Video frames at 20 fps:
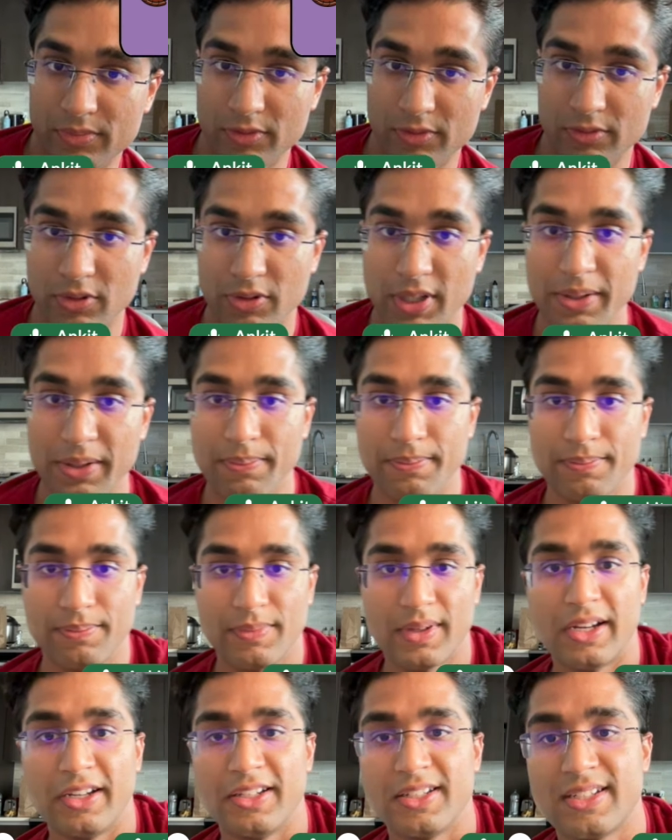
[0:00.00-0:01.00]
Great,
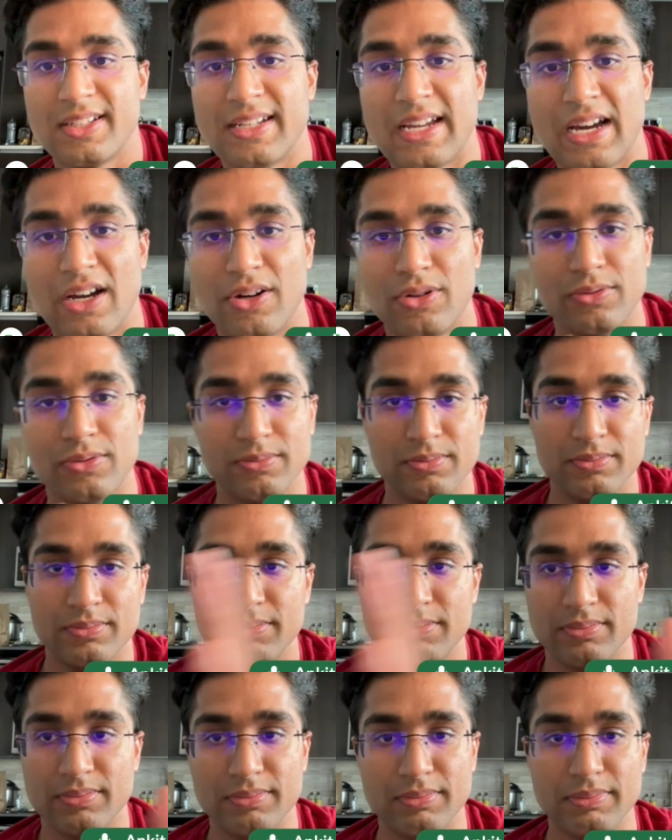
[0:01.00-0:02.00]
and it's now
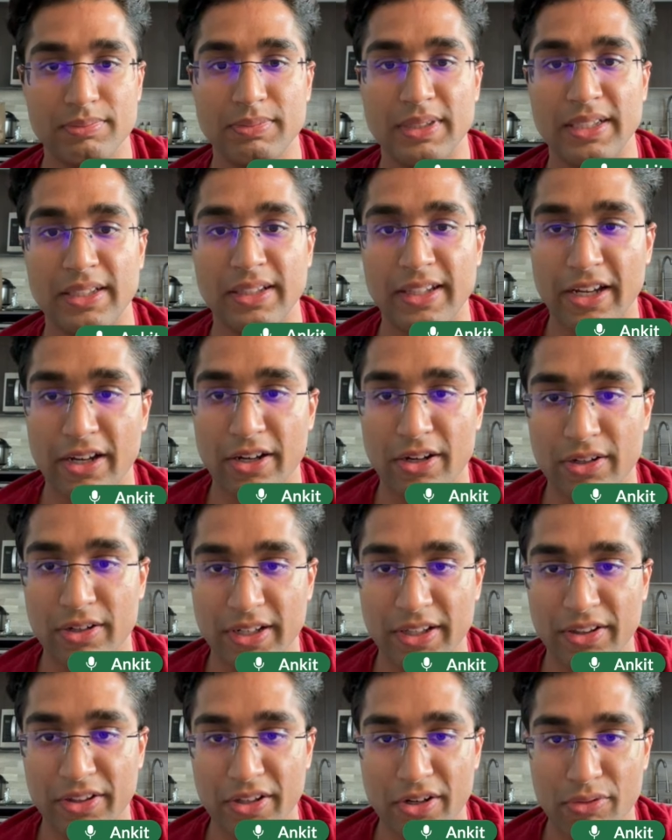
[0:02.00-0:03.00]
in their
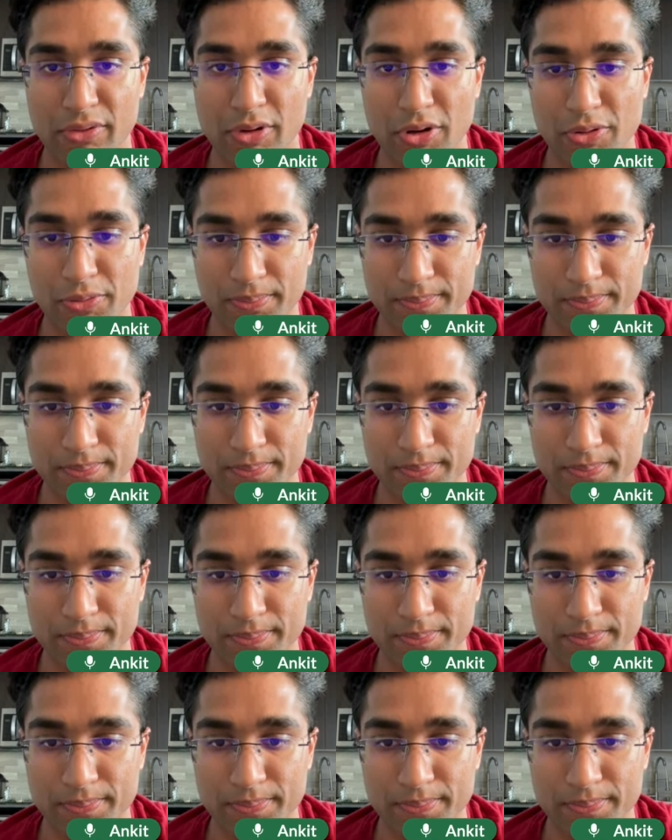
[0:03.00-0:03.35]
row.